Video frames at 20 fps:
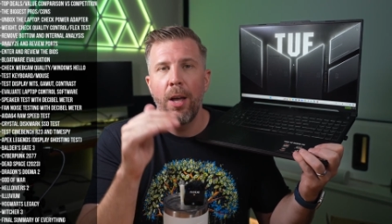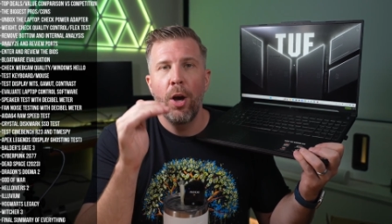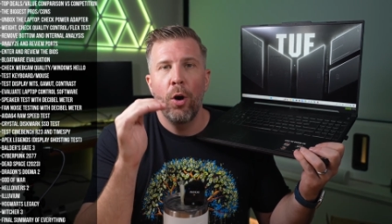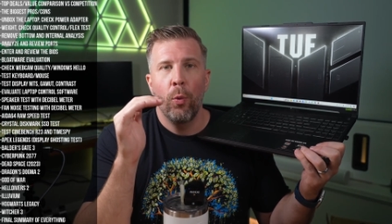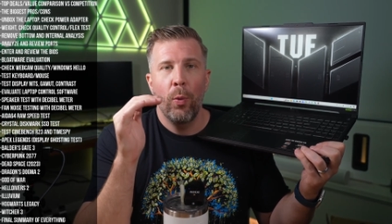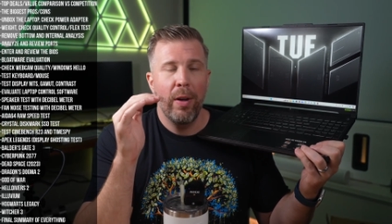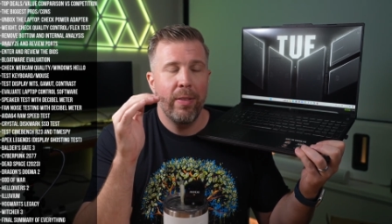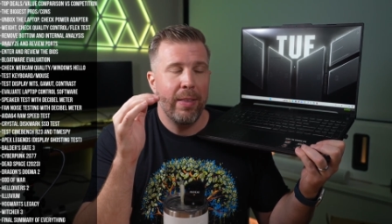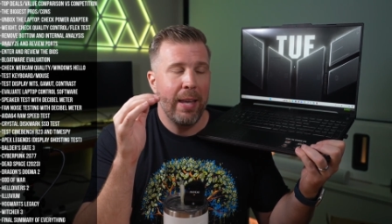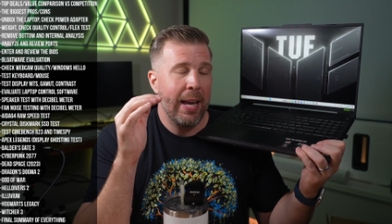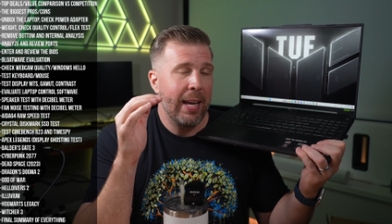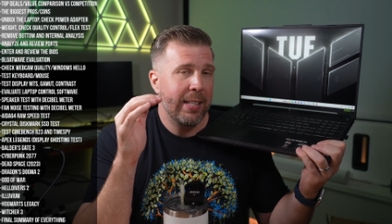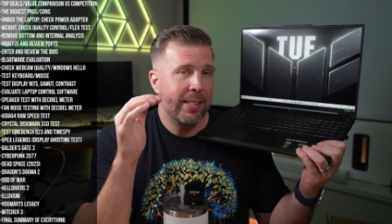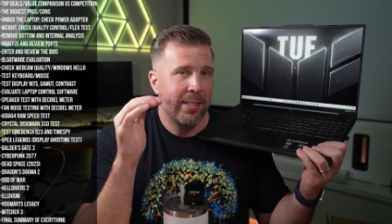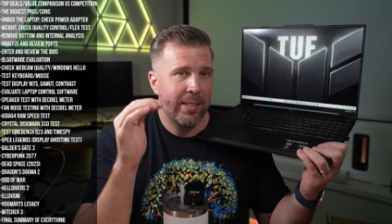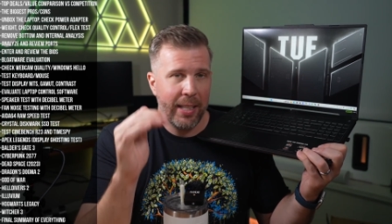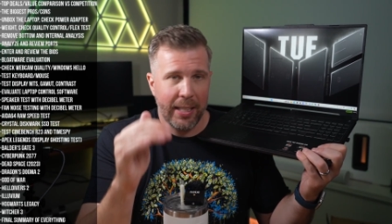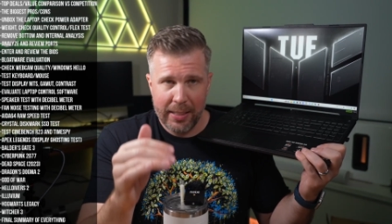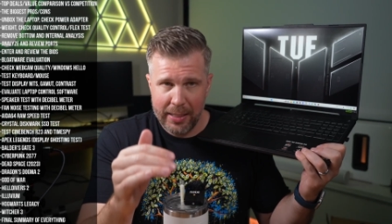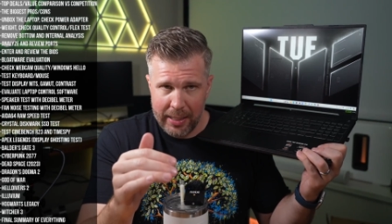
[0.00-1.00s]
with a
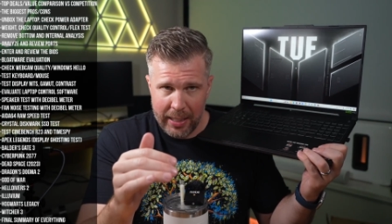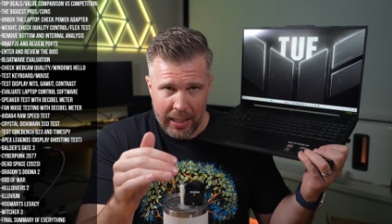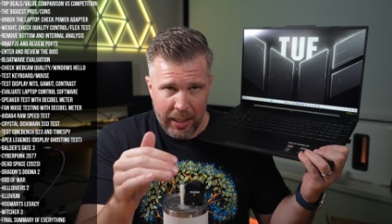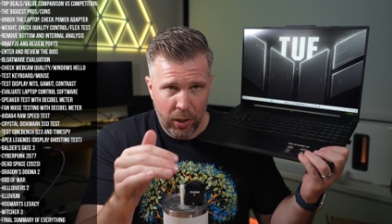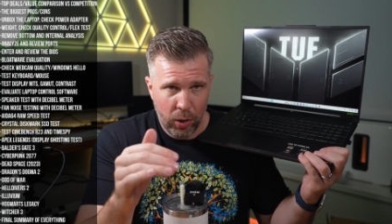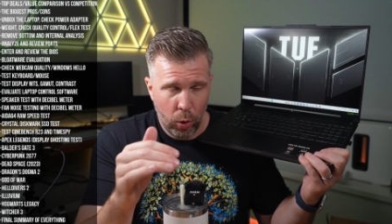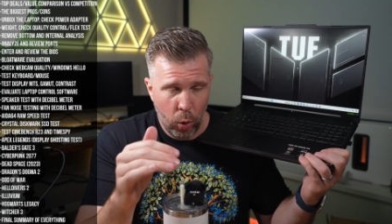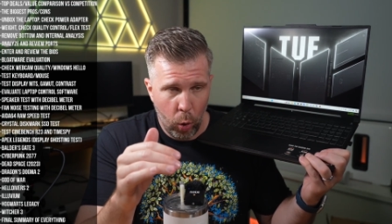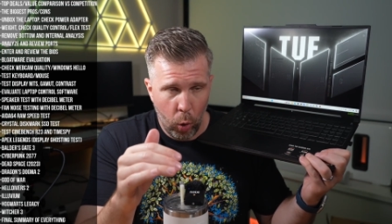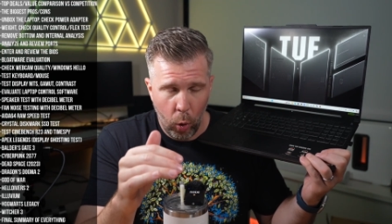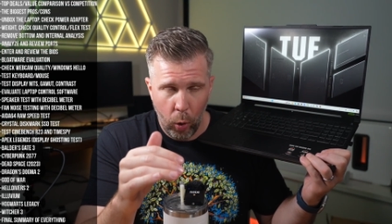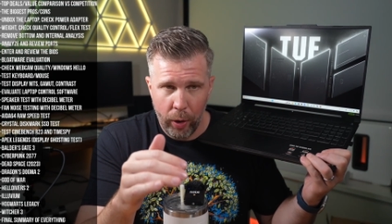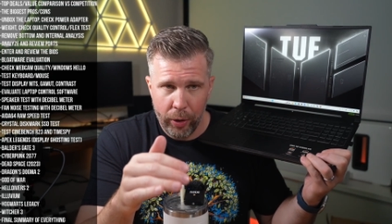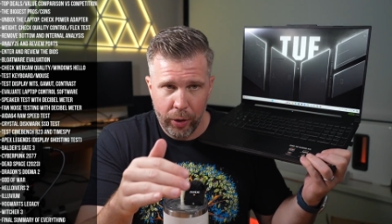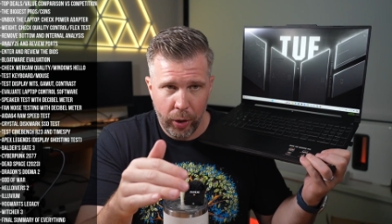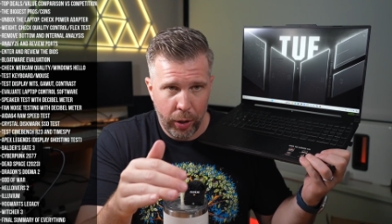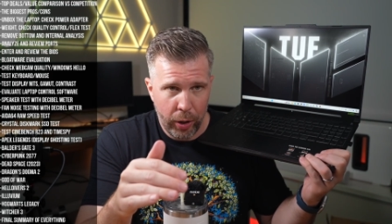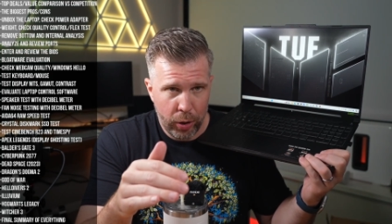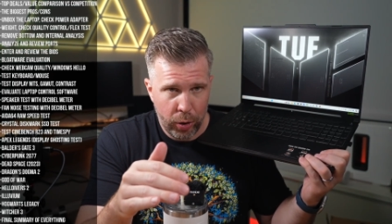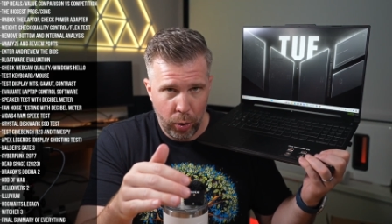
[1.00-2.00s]
16-core
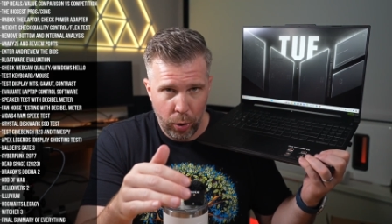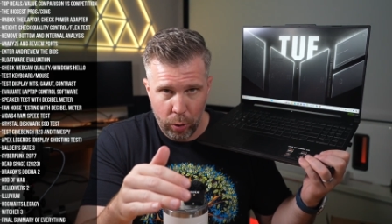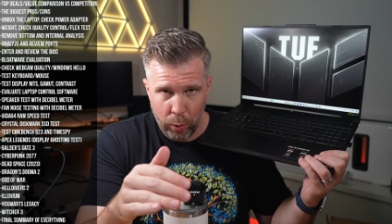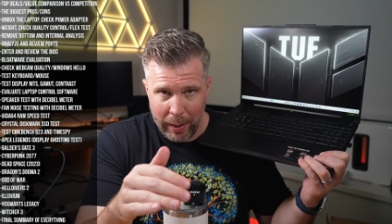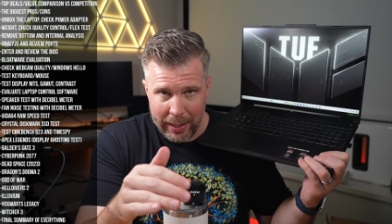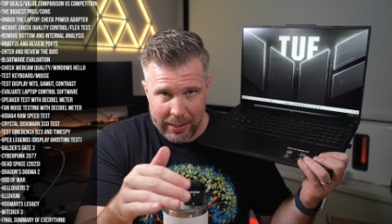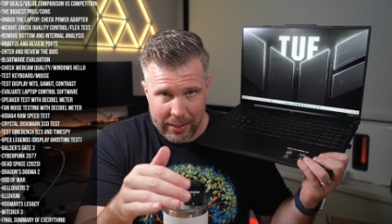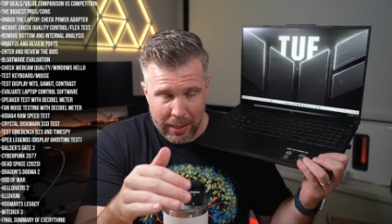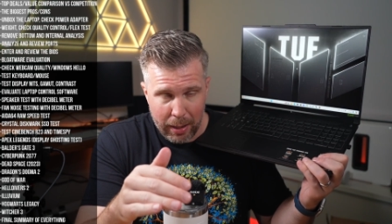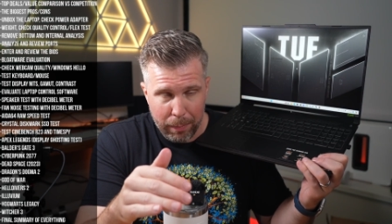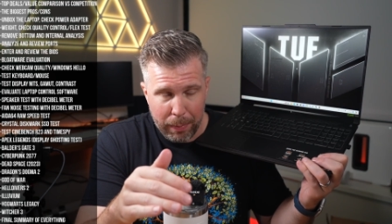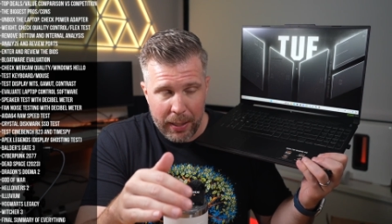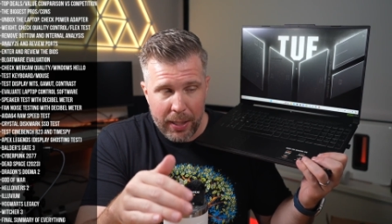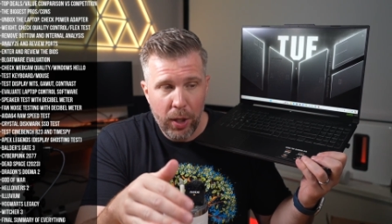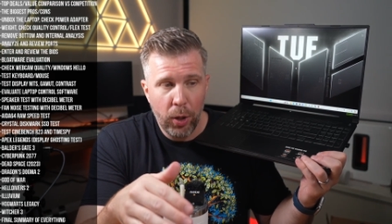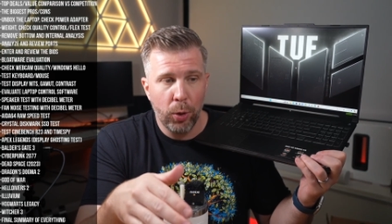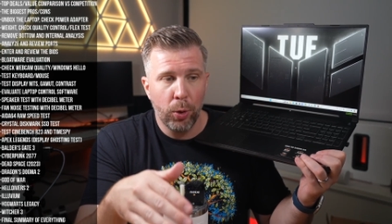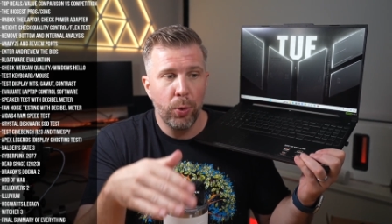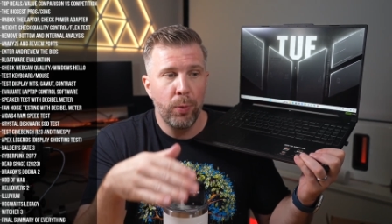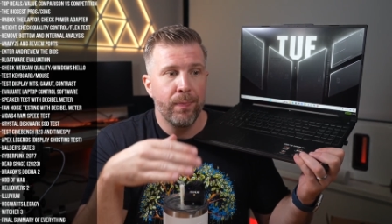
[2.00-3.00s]
32-thread
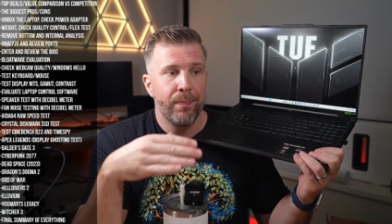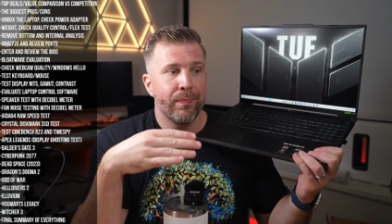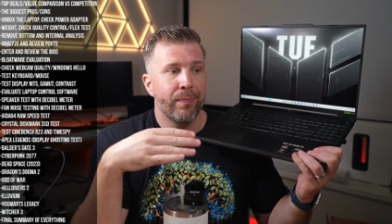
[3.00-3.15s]
CPU,